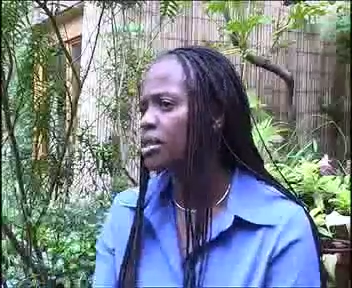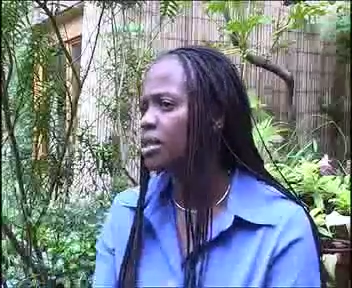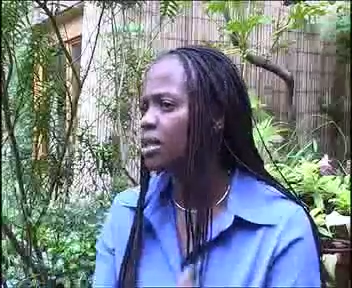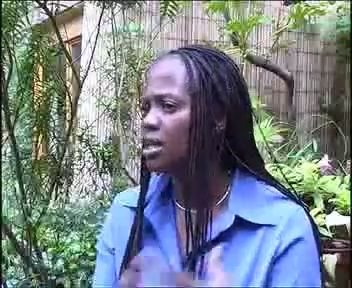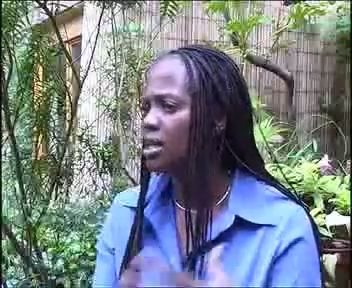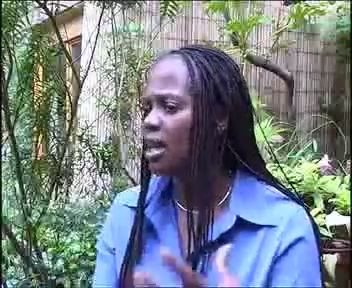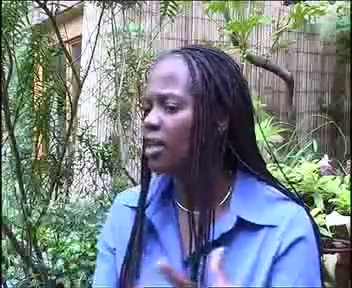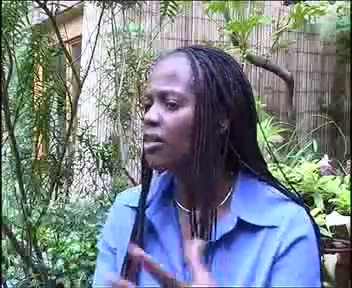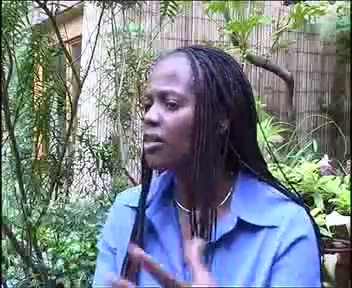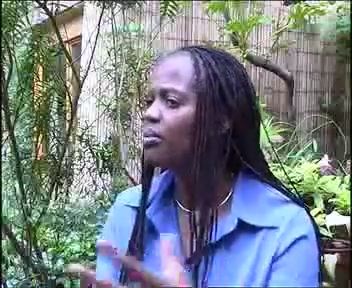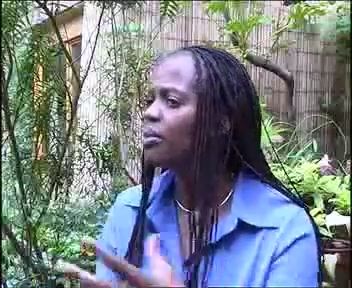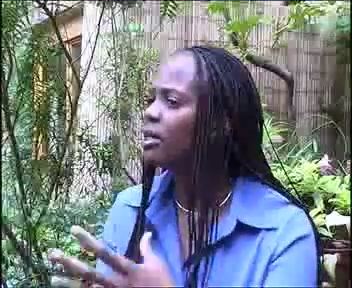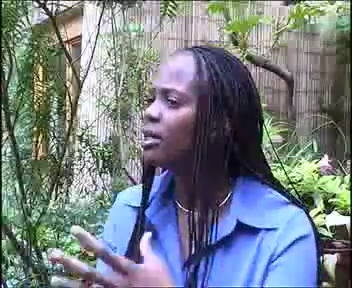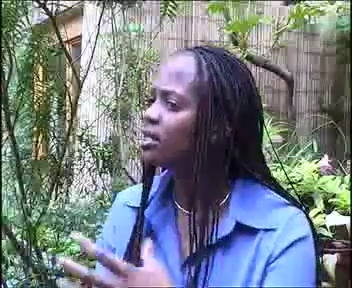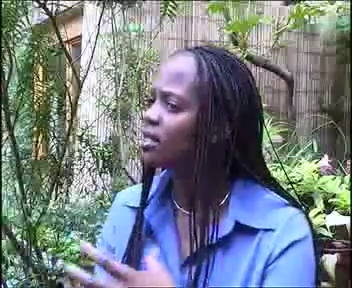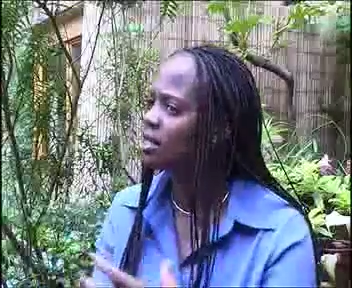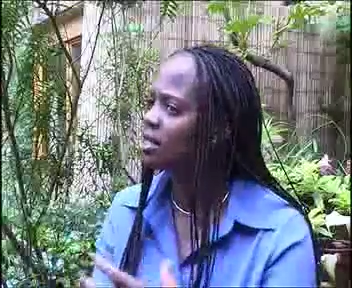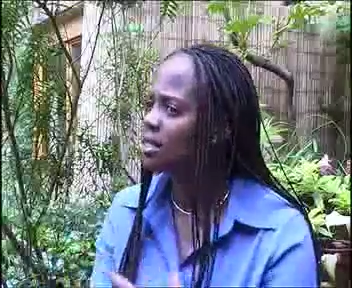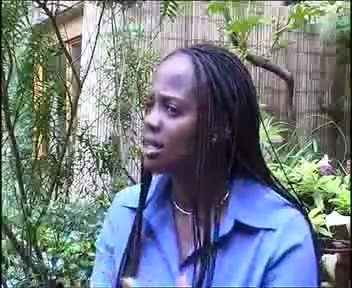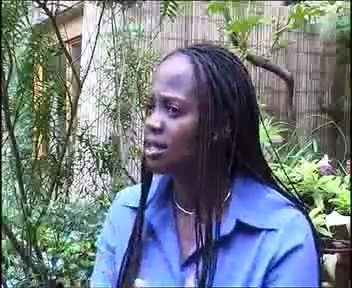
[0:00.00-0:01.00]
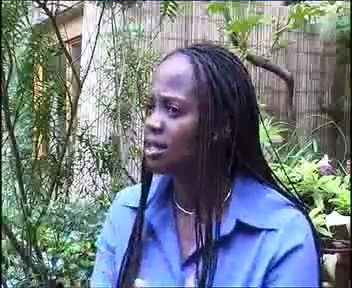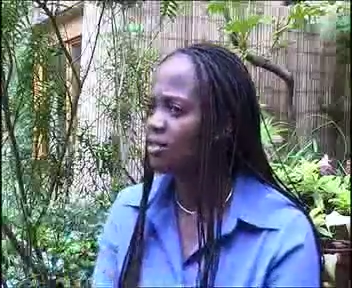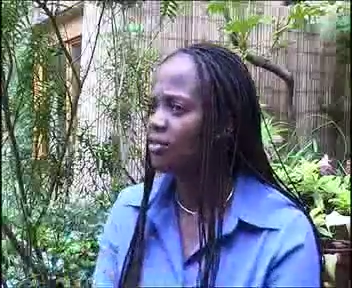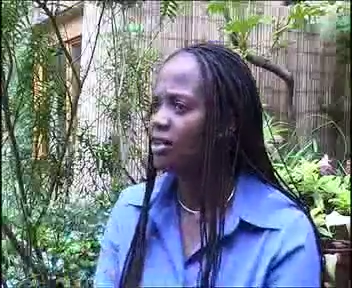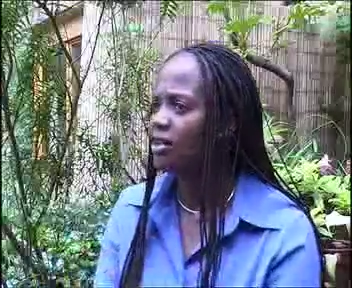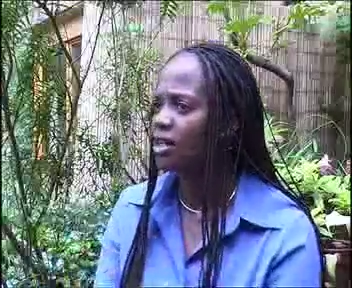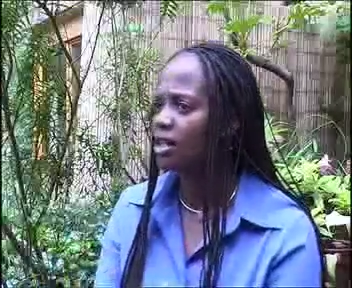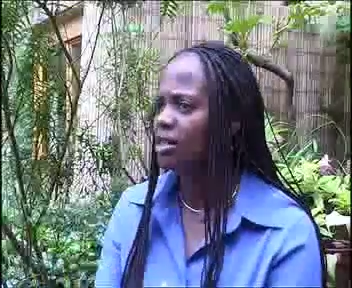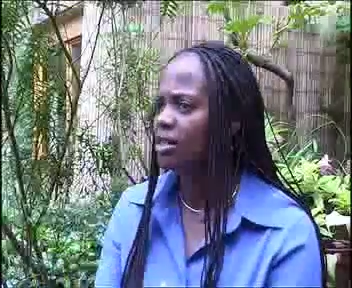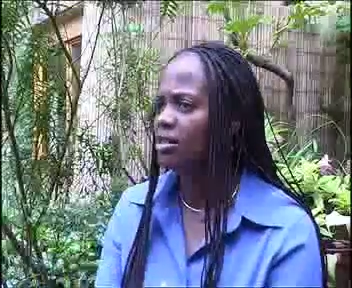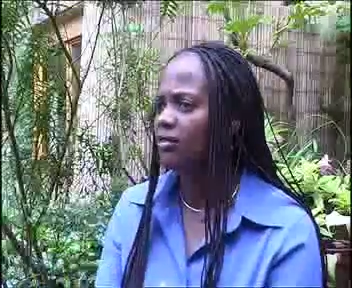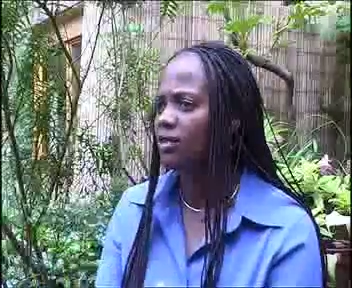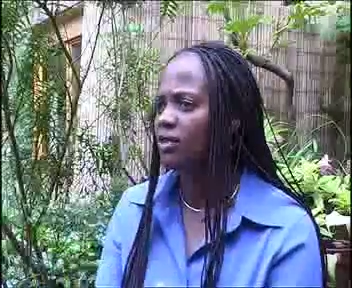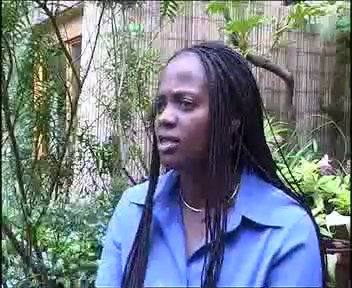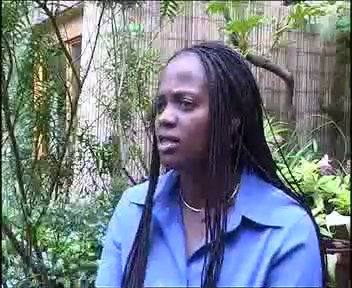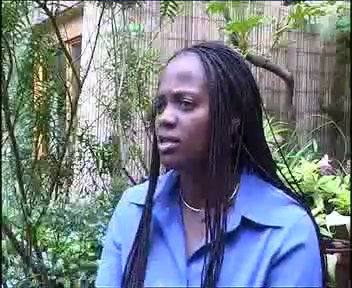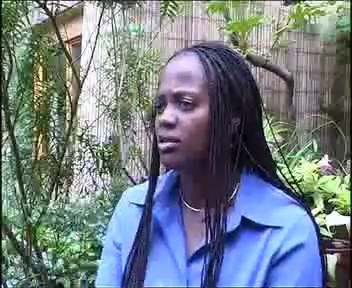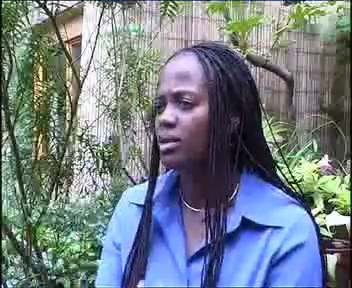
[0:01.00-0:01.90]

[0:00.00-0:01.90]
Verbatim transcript: And in other places, there are different activities.